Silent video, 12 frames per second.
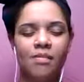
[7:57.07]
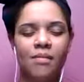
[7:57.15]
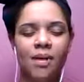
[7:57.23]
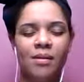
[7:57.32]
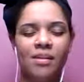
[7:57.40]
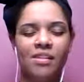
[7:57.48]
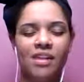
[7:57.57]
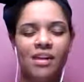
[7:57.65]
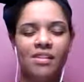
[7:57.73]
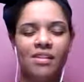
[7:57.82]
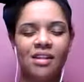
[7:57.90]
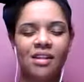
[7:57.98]
Maybe
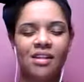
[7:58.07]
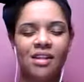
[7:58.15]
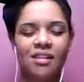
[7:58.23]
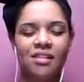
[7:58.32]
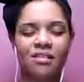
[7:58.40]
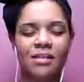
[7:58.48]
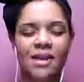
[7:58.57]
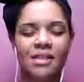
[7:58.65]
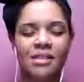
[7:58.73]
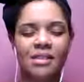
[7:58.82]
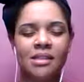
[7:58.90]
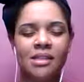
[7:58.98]
sensing that
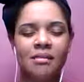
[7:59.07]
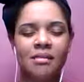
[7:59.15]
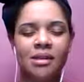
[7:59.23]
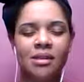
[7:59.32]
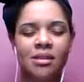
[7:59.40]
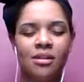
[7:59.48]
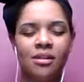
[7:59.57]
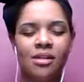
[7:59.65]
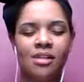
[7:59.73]
space in the middle and